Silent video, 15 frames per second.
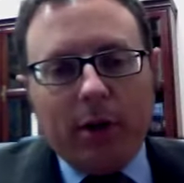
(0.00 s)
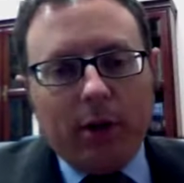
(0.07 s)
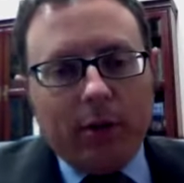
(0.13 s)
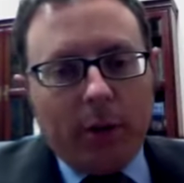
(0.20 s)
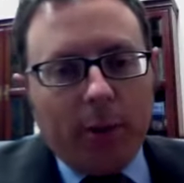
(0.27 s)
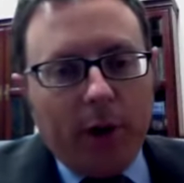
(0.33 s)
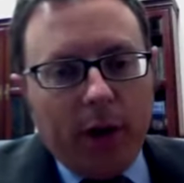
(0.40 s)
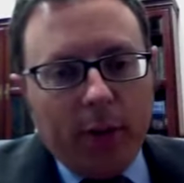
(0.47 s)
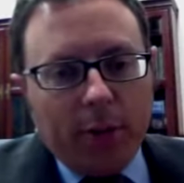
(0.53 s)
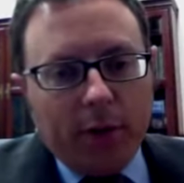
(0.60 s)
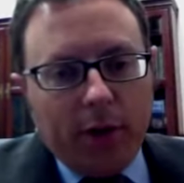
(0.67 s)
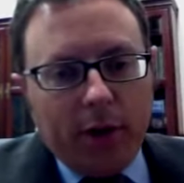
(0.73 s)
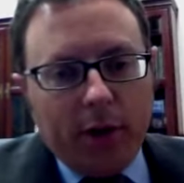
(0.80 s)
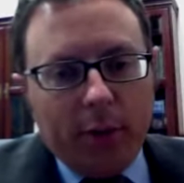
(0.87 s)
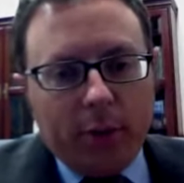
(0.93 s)
of the
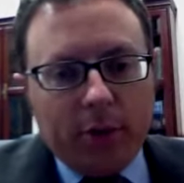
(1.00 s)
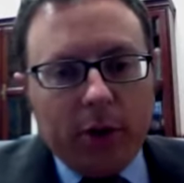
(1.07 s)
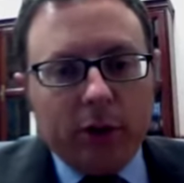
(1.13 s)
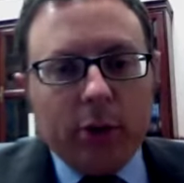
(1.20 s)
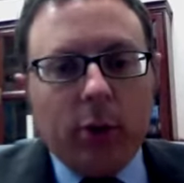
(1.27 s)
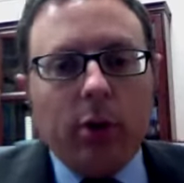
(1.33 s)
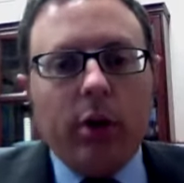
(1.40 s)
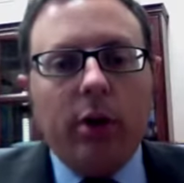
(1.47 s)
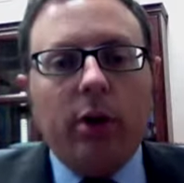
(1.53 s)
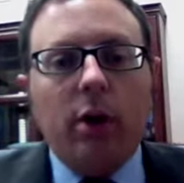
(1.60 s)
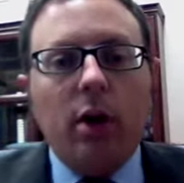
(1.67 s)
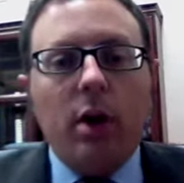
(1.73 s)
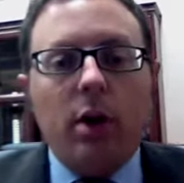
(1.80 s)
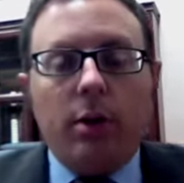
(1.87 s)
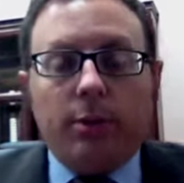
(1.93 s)
pipeline that brings oil
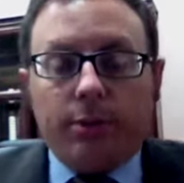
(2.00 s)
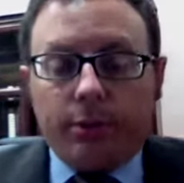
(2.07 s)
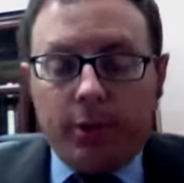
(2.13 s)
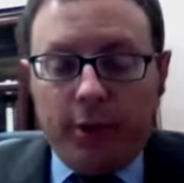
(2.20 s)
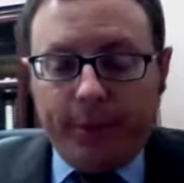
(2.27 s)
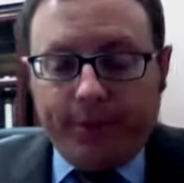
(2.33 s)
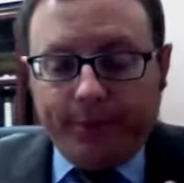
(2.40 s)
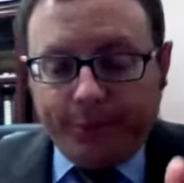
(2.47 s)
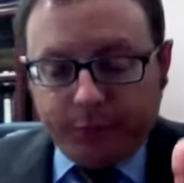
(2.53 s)
from